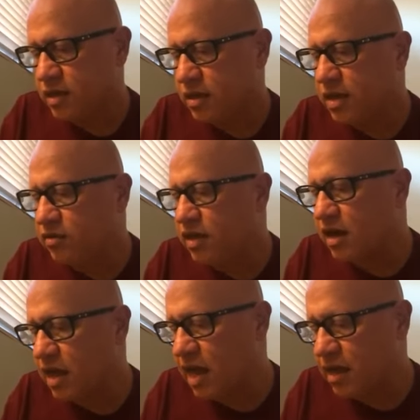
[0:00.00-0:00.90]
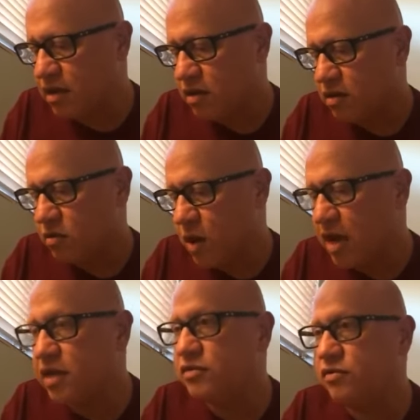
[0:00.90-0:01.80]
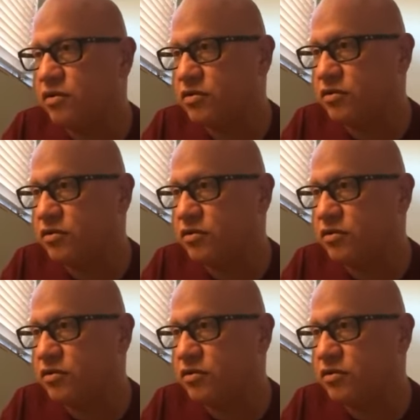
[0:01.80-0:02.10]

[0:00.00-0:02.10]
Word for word: Later that night, walking through the